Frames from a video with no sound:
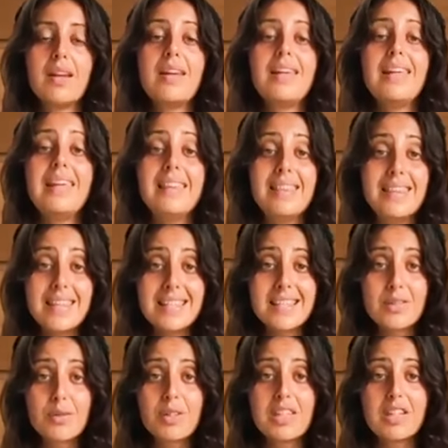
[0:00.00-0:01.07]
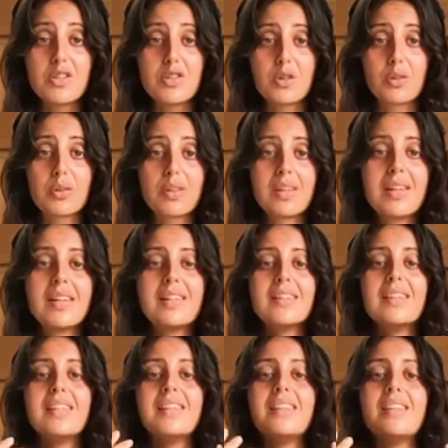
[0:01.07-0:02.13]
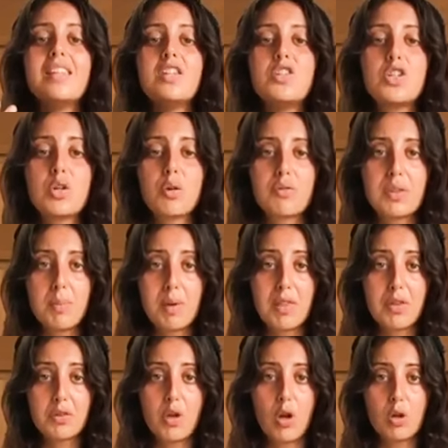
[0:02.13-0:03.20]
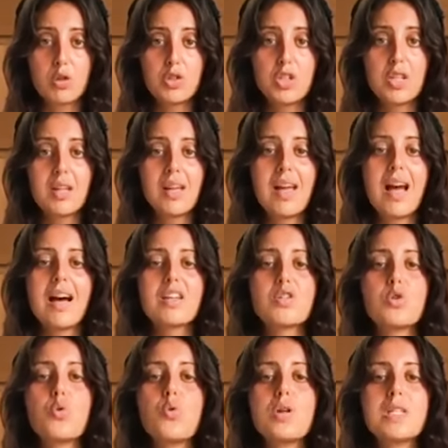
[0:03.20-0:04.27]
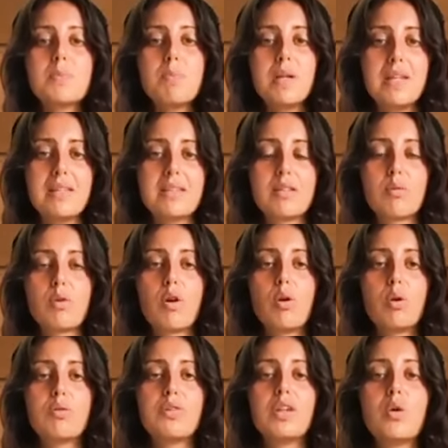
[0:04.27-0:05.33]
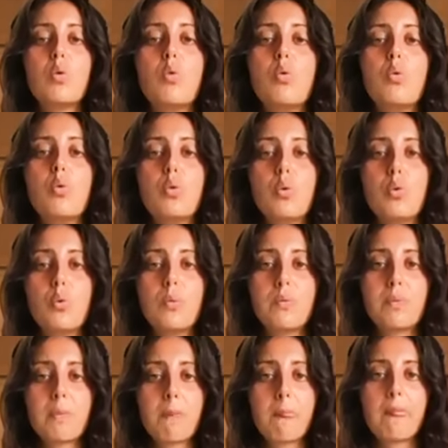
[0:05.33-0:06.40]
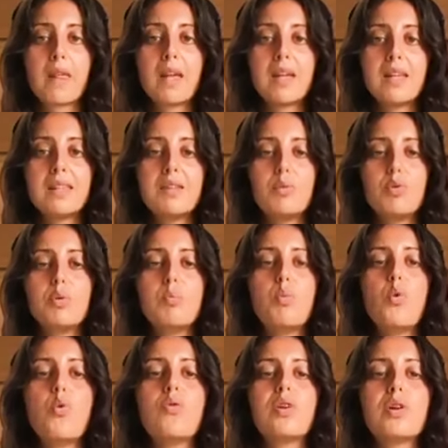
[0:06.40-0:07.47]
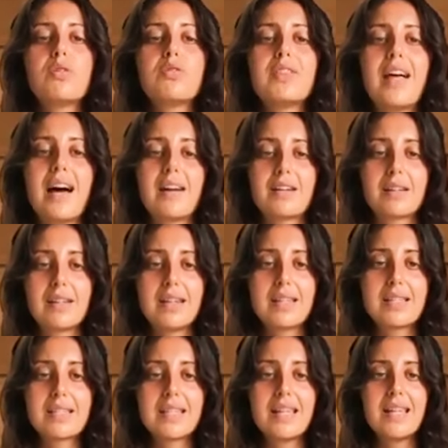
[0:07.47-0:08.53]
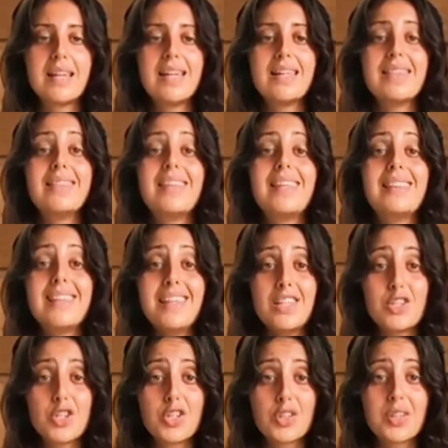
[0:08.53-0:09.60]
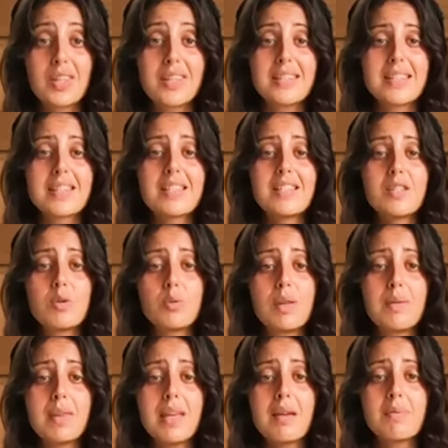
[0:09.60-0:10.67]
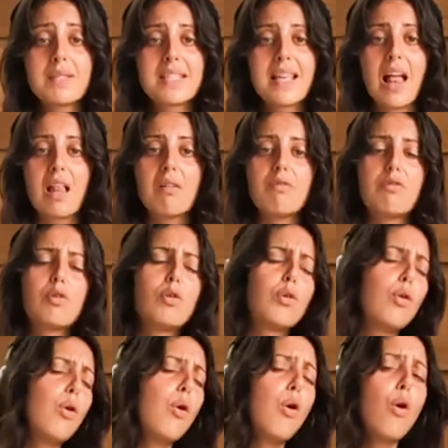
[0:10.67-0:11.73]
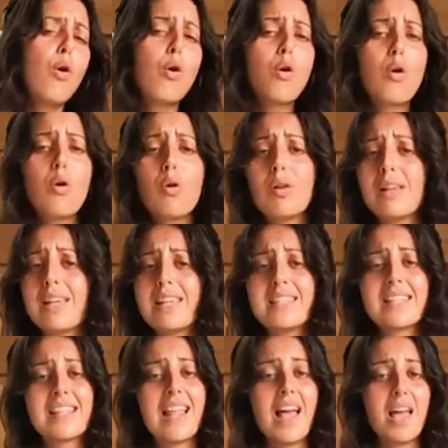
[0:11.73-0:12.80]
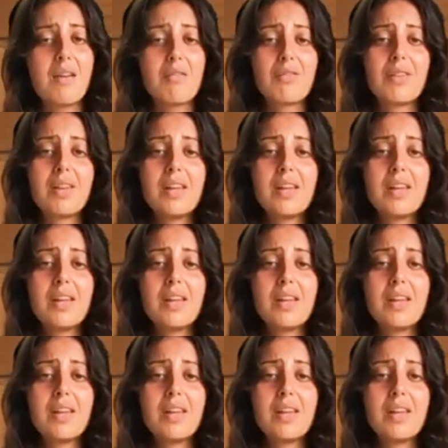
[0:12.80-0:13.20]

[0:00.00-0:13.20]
In this tradition, the teaching of the methodology has always been the role of the guru, the remover of darkness, the teacher that is a student himself for all his life,